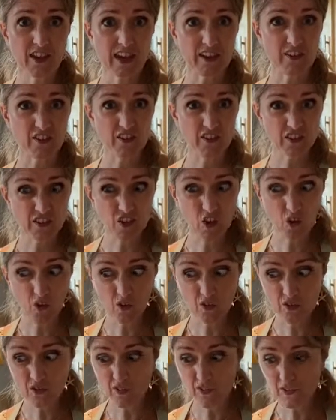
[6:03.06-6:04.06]
and
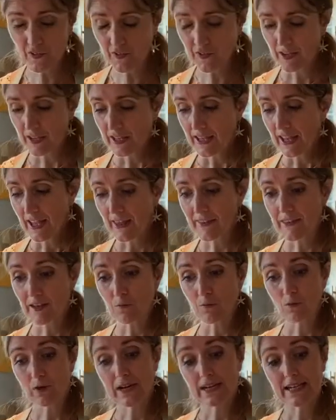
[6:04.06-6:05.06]
scones, and then
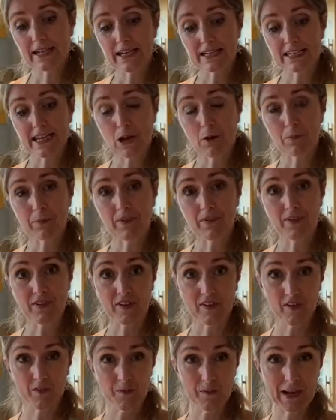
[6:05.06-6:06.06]
we need our
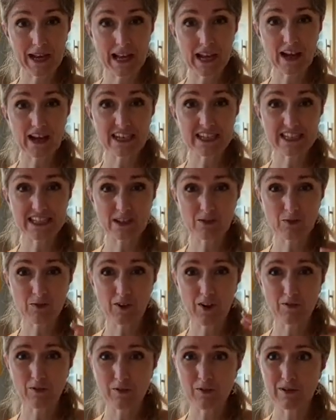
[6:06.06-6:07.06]
biscuits to be light and
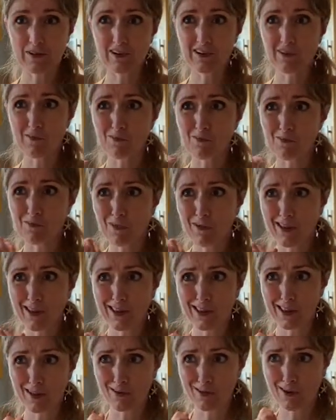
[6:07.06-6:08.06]
fluffy. We don't want to bite
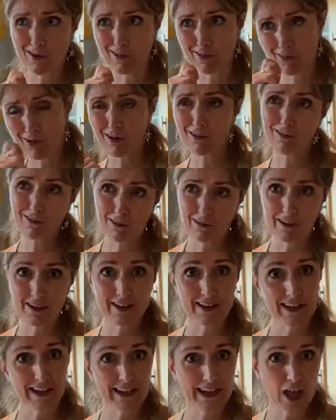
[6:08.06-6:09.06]
them and go, oh,
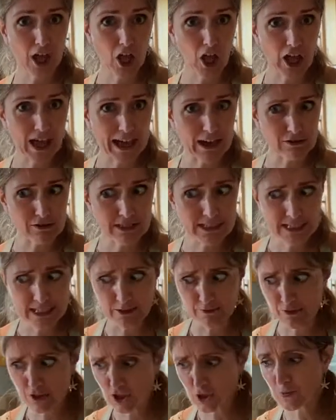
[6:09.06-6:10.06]
and it hurt our
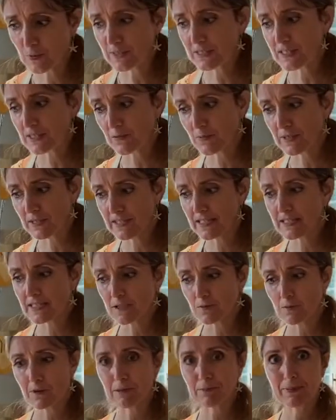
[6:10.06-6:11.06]
teeth, do we? So we need
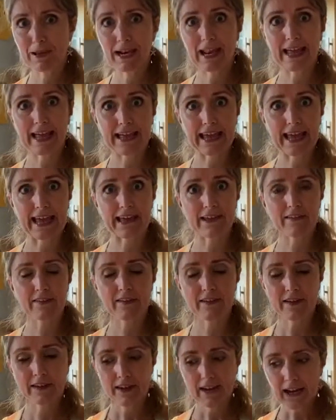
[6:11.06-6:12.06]
them a bit like cakes,
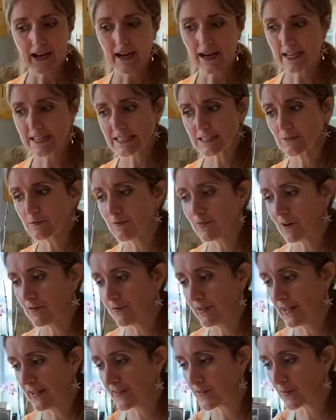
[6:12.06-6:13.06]
light and
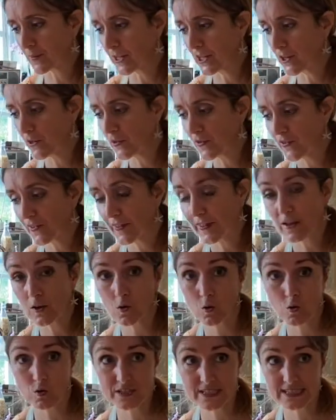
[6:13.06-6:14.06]
fluffy. So we're going to use something
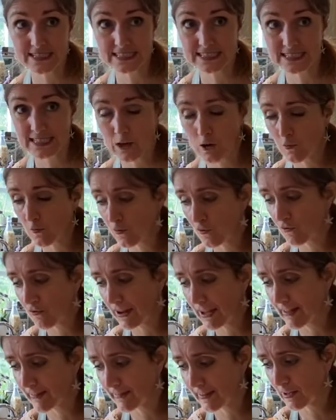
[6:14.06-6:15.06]
called
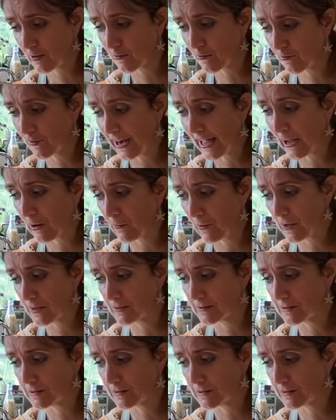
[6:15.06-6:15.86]
self-raising flour.